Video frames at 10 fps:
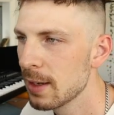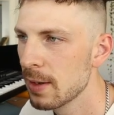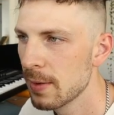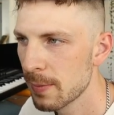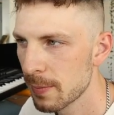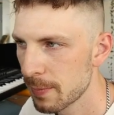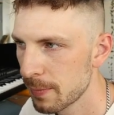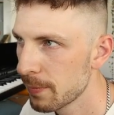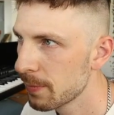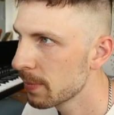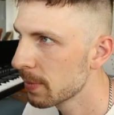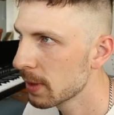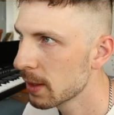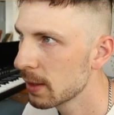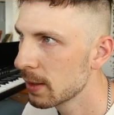You
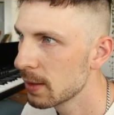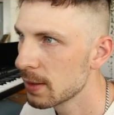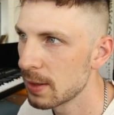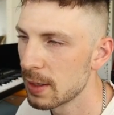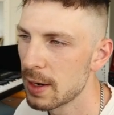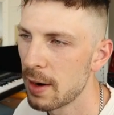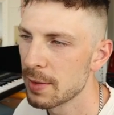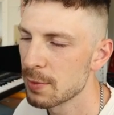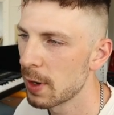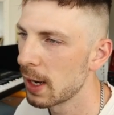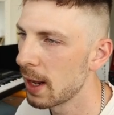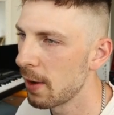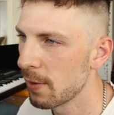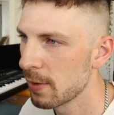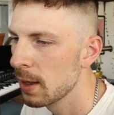can hear how it's ringing
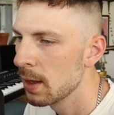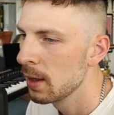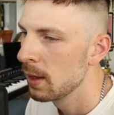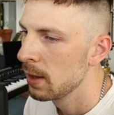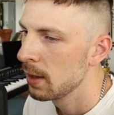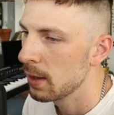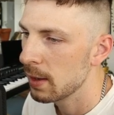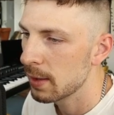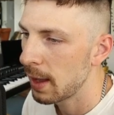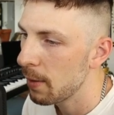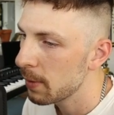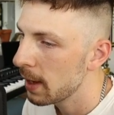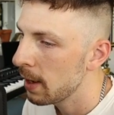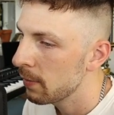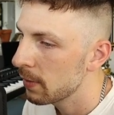out. And now we
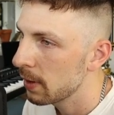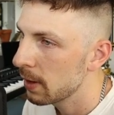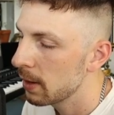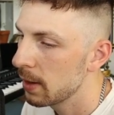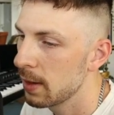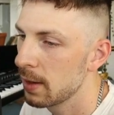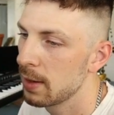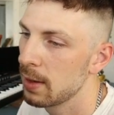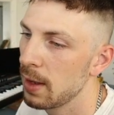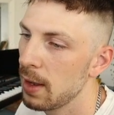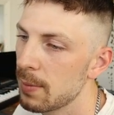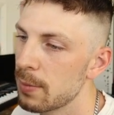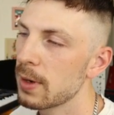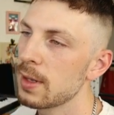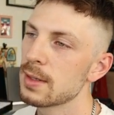have a
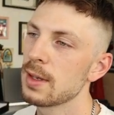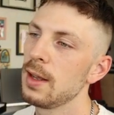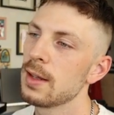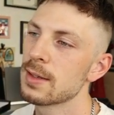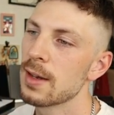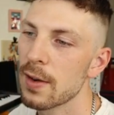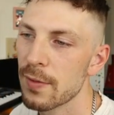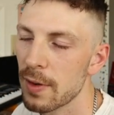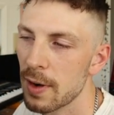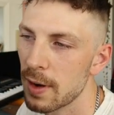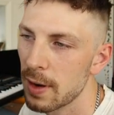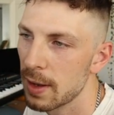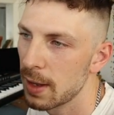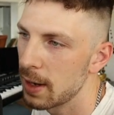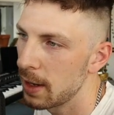pretty solid start for
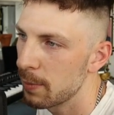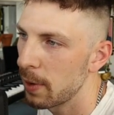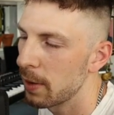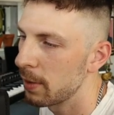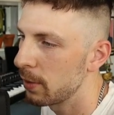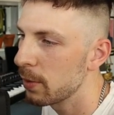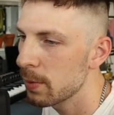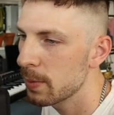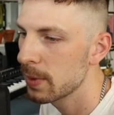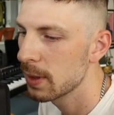an 8-bar loop.